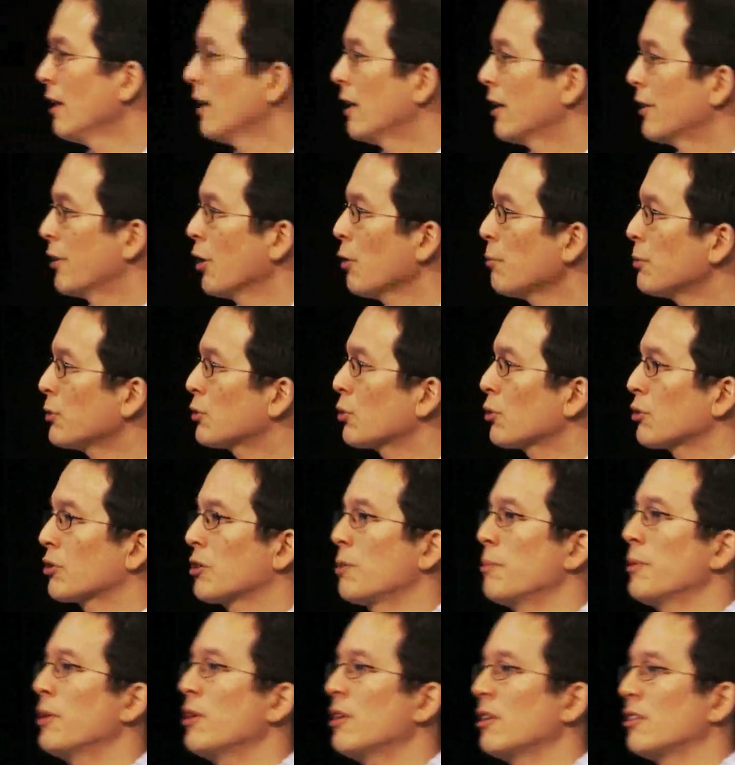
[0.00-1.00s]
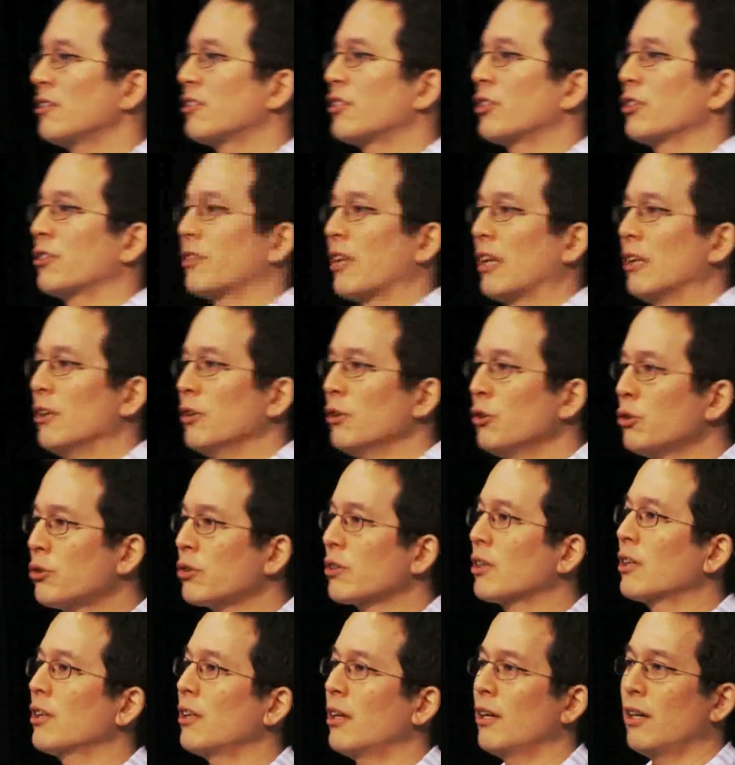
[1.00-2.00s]
The open source community is just
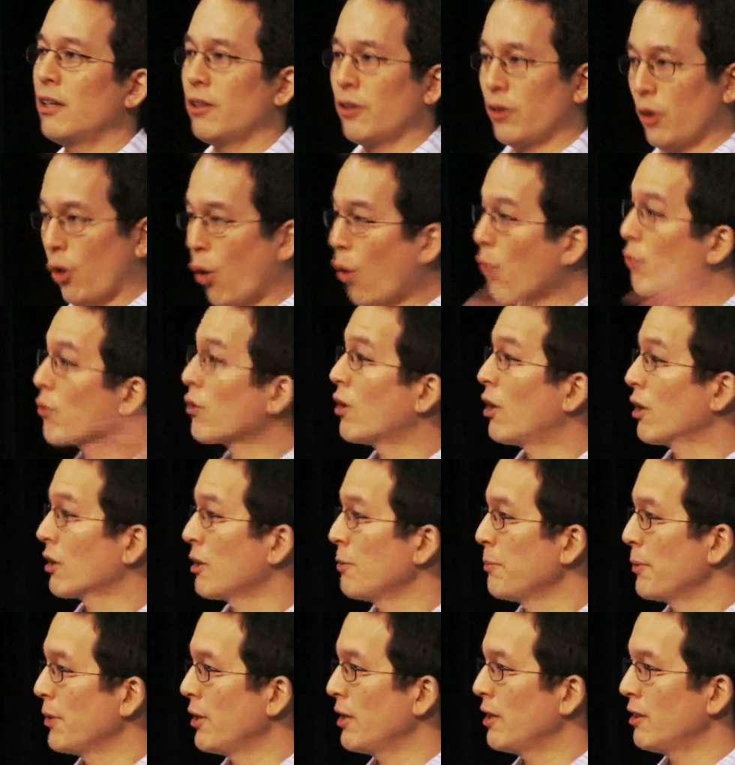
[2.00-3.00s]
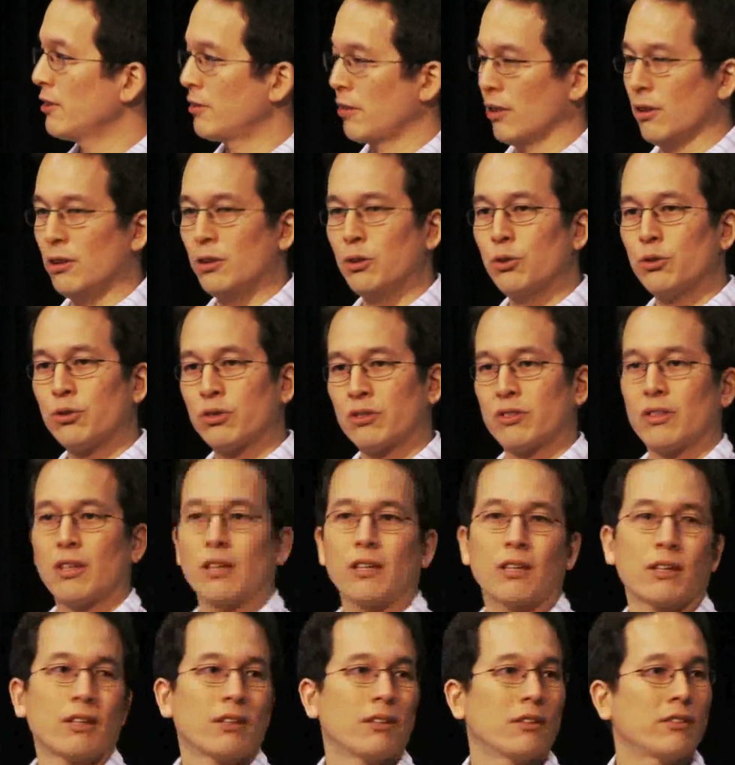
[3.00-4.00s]
the overall community is a loose
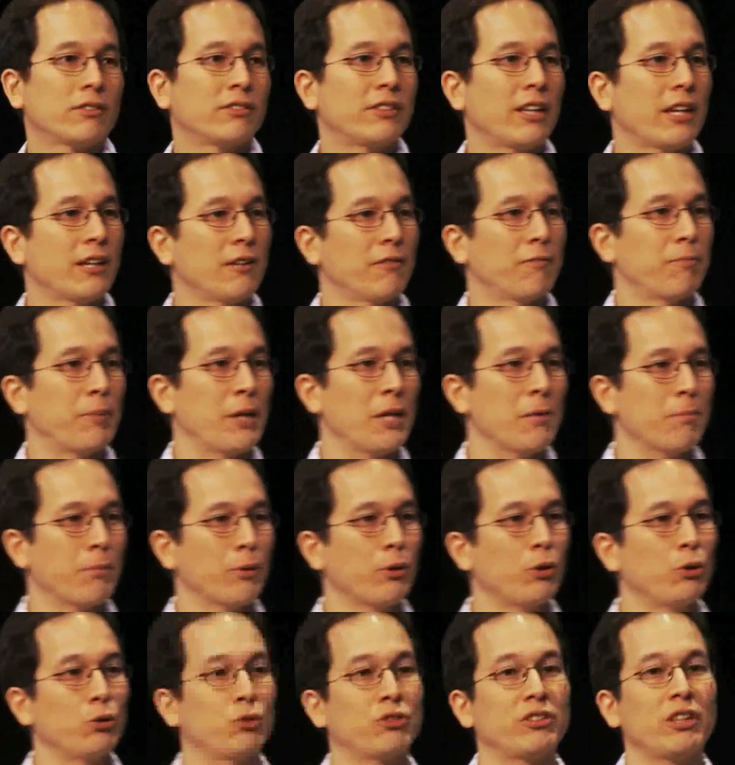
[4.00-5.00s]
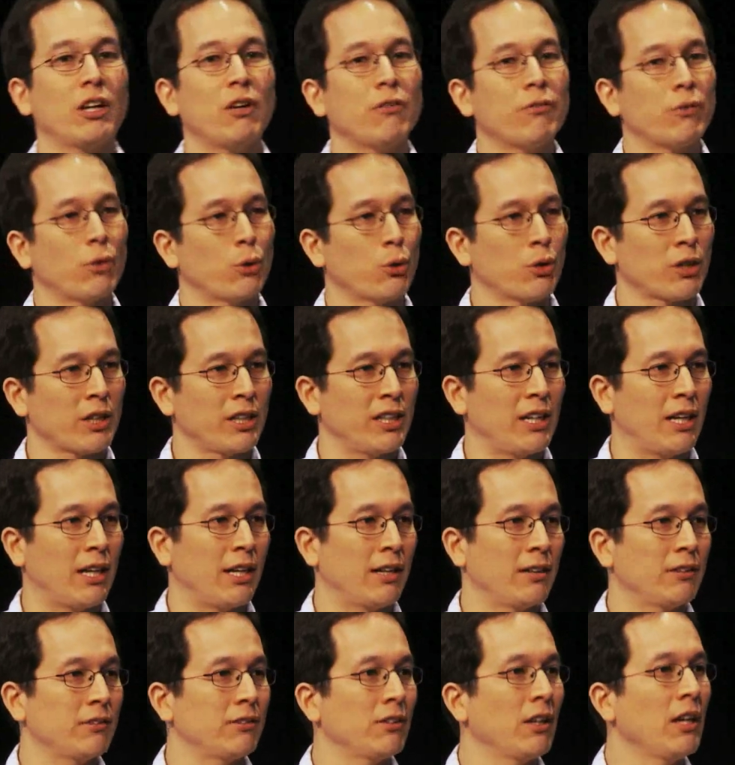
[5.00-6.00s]
set of people who
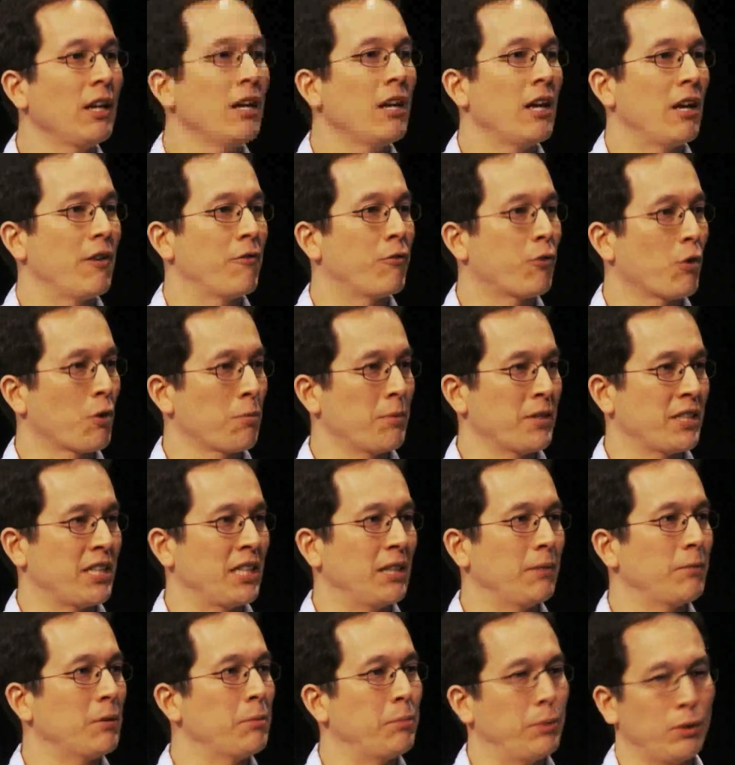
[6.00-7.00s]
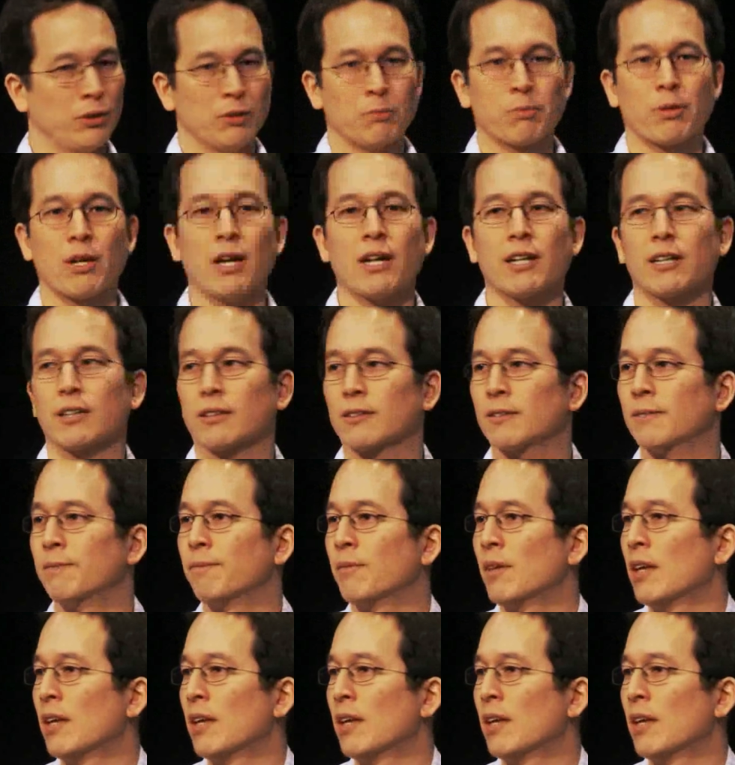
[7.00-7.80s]
self-organize and form a team to build a product.